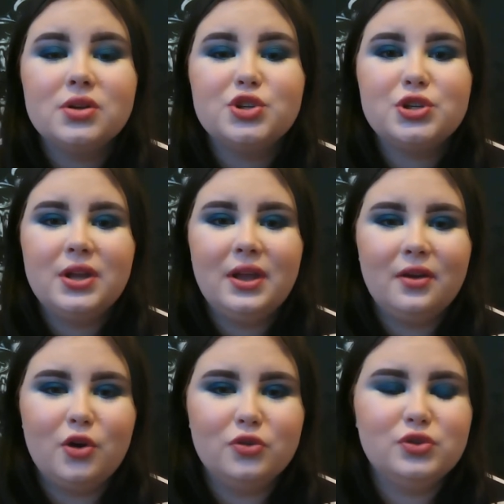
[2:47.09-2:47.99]
She
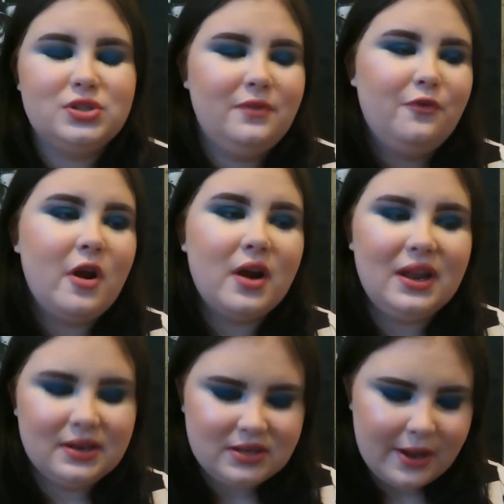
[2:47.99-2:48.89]
goes very
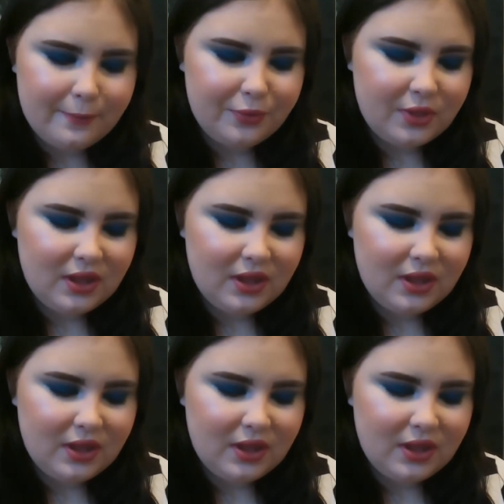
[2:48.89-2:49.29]
in-depth